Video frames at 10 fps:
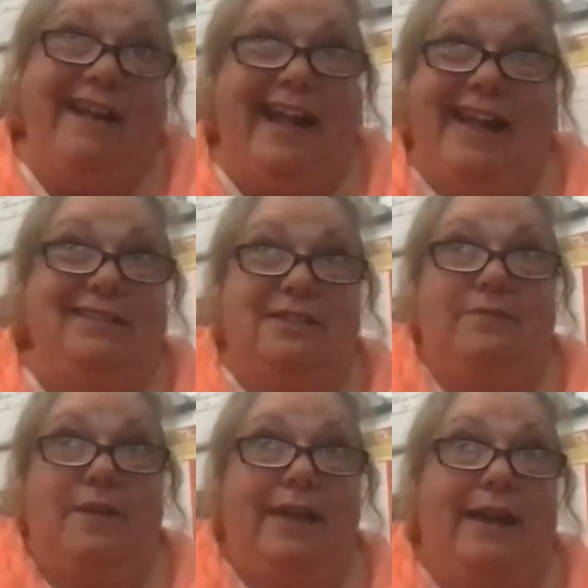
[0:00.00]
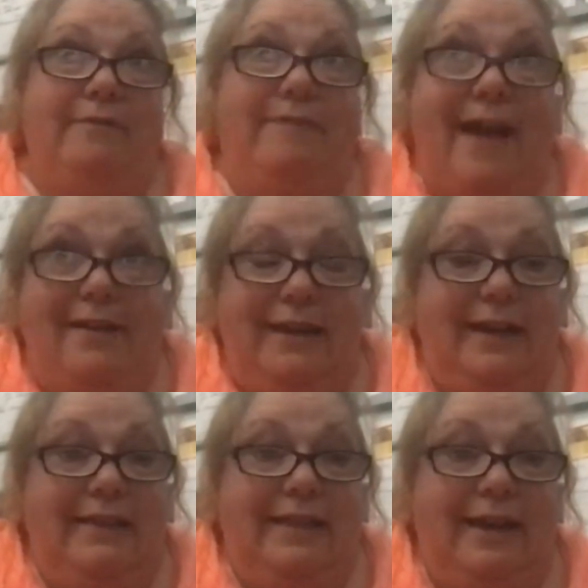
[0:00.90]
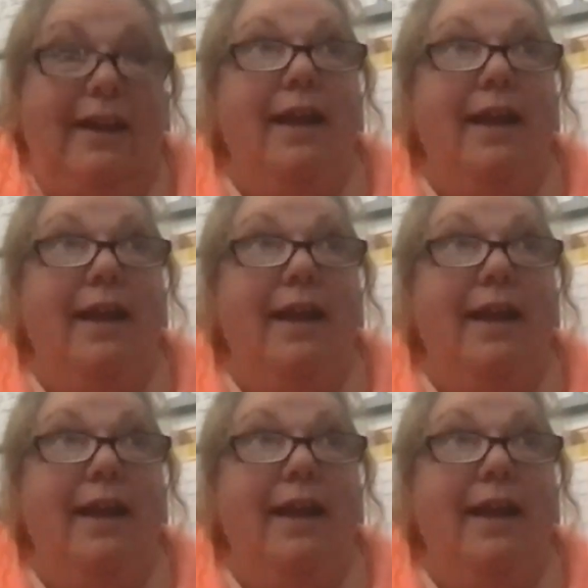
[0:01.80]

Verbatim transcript: And so far, they haven't found anything.